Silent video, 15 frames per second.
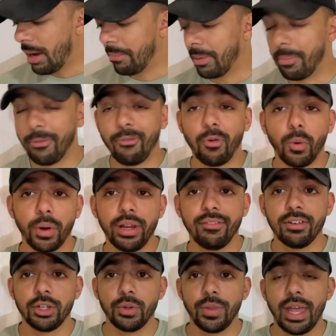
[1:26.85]
But before we
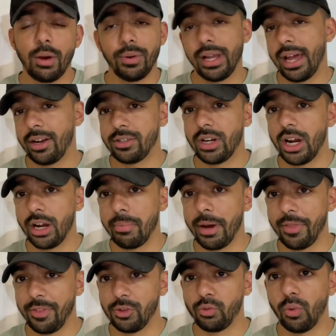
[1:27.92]
even do that, we got to talk
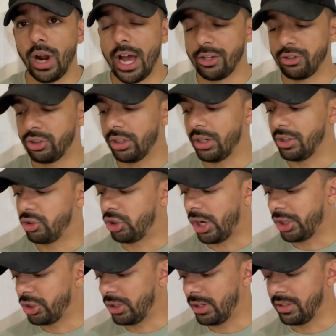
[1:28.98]
about this roster
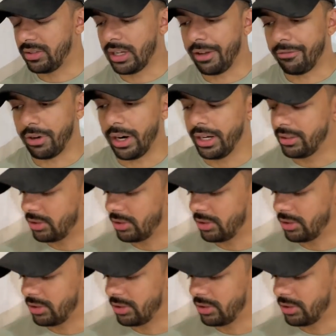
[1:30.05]
construction itself, all right?